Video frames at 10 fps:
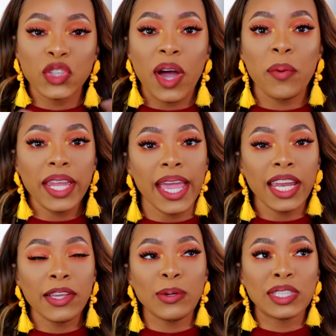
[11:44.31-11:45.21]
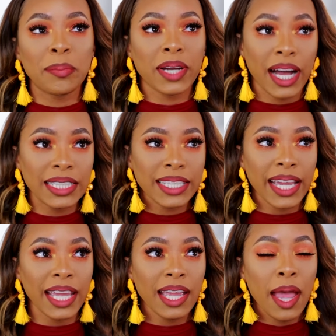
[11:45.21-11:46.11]
So I went ahead and used the
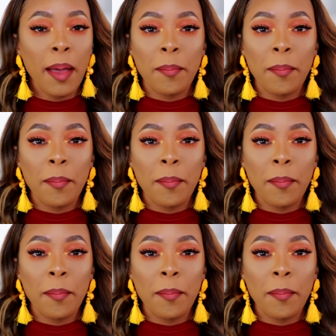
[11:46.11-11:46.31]
Picante